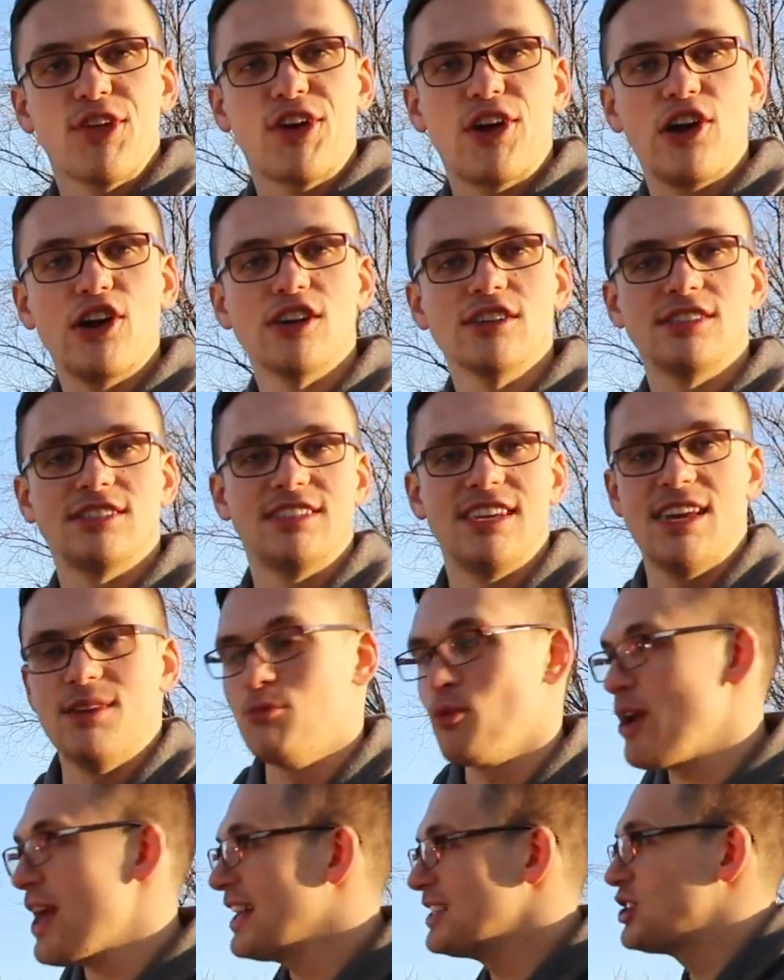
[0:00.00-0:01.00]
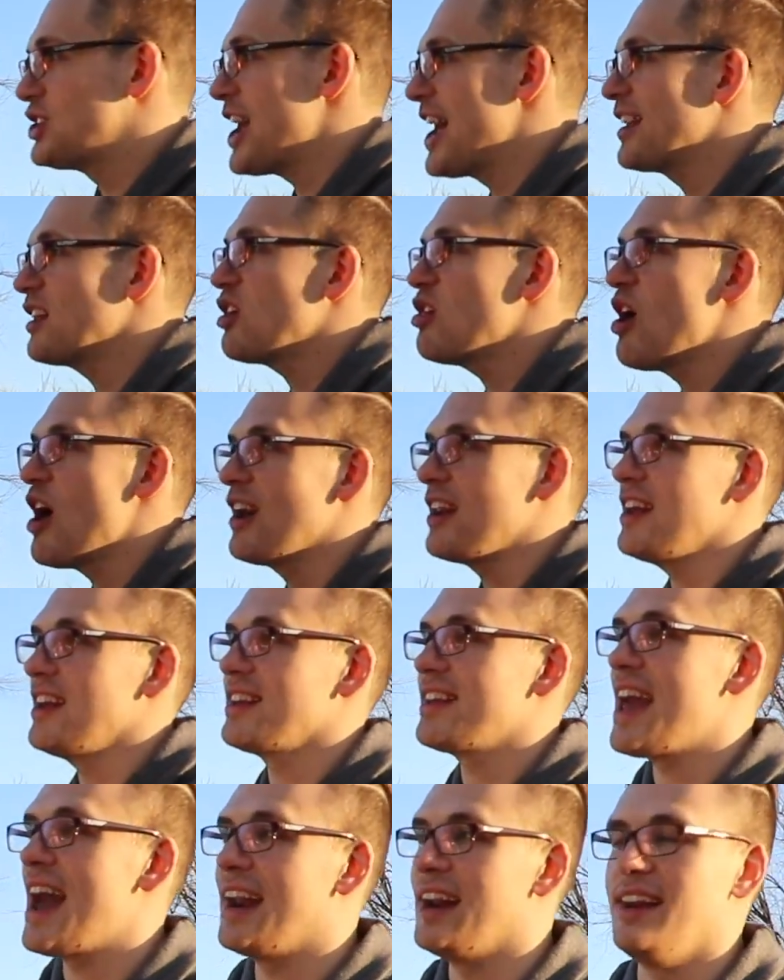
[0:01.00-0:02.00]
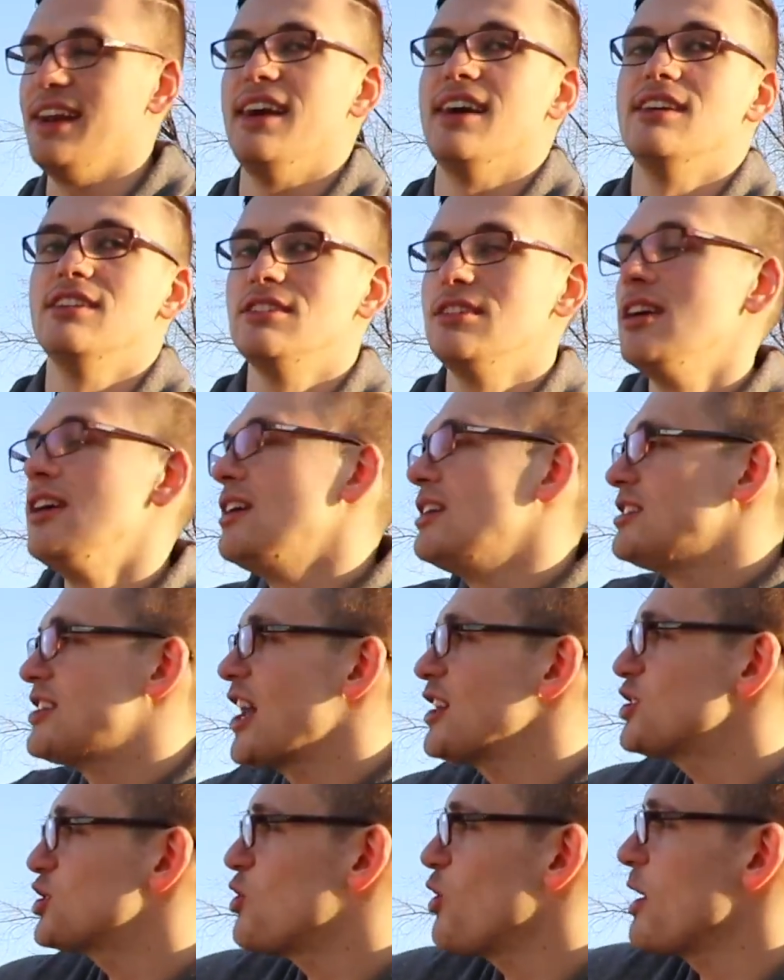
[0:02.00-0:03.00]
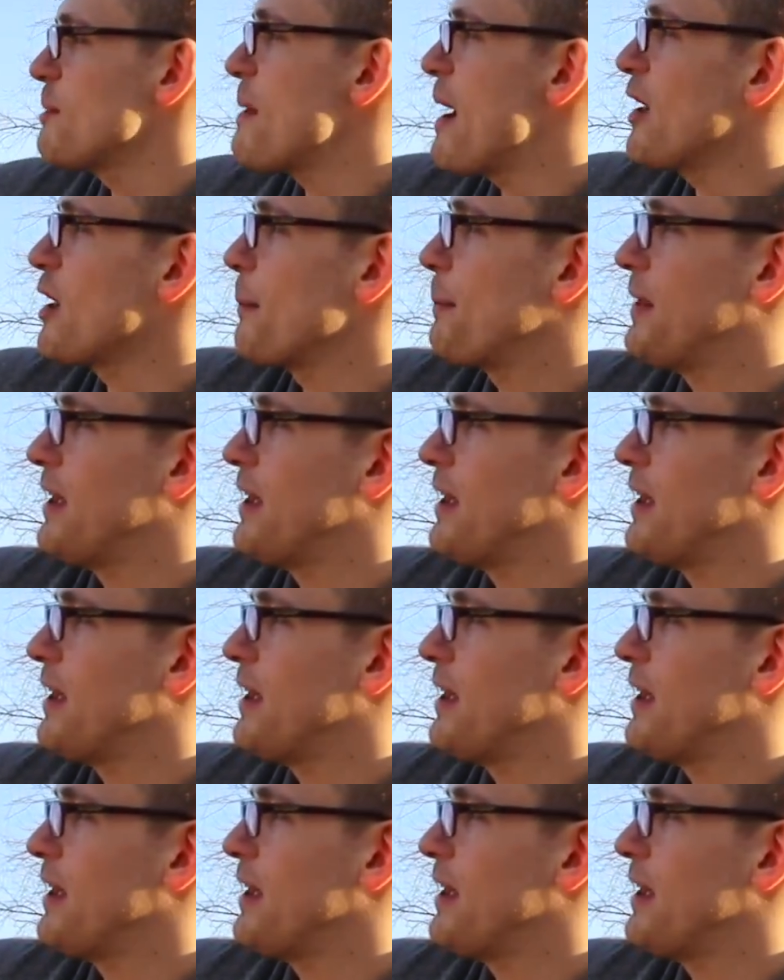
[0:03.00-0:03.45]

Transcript: the girls' team, we had Jen, Claudia, and Kennedy. Jen scored about up